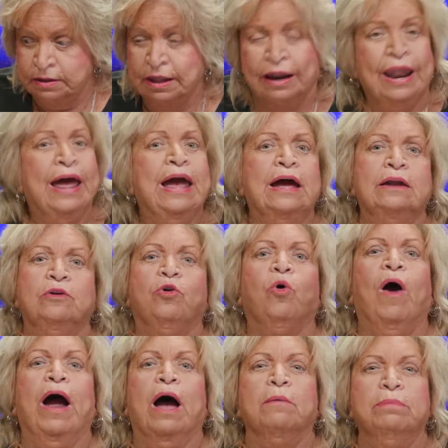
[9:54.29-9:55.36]
land
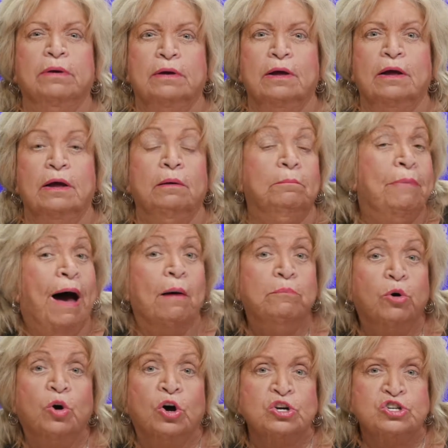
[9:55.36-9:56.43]
grab by
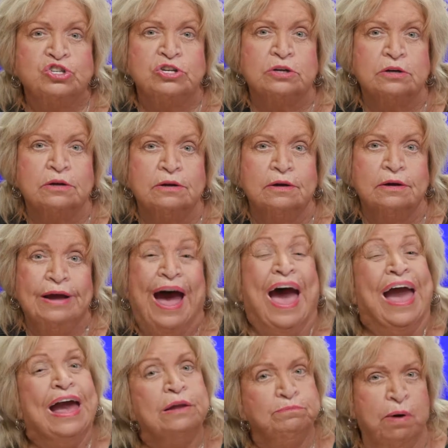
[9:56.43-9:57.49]
Bush
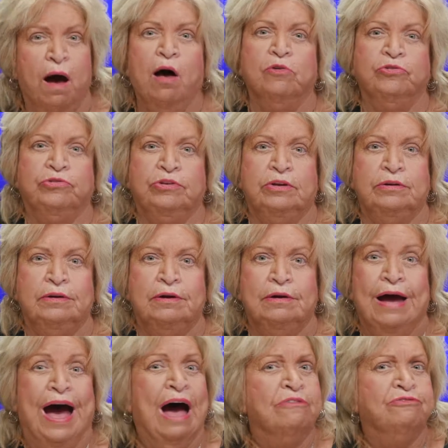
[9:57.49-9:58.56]
and Paulson.
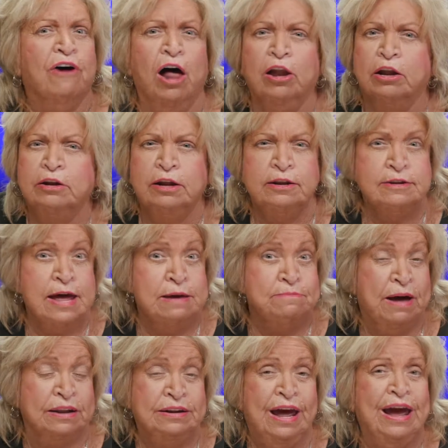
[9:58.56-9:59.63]
I followed it day
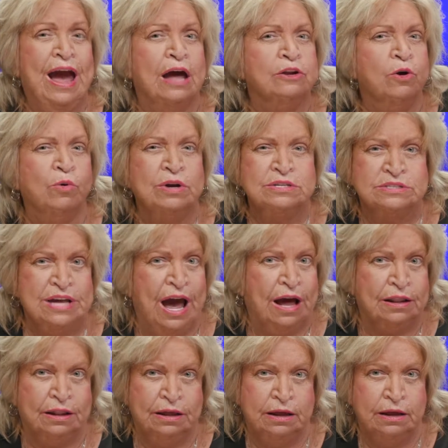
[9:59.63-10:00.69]
by day. I know
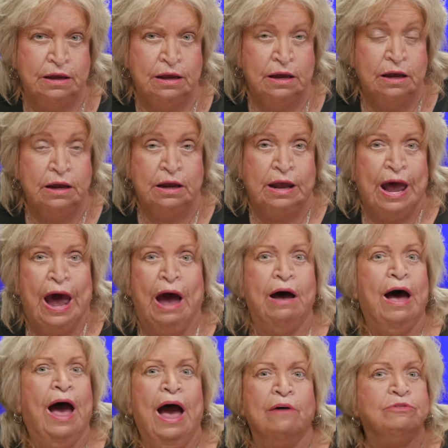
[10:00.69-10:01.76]
exactly. I
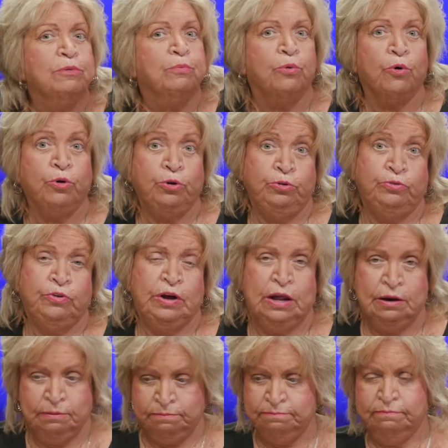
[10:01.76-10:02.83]
have the proof
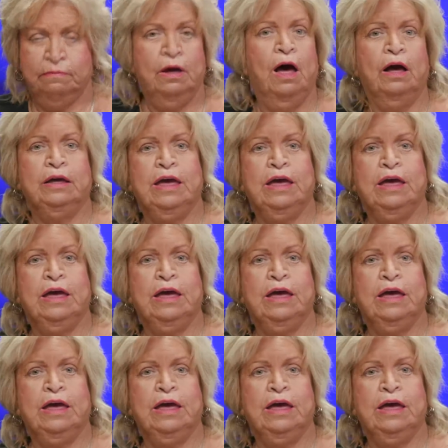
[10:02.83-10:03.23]
in a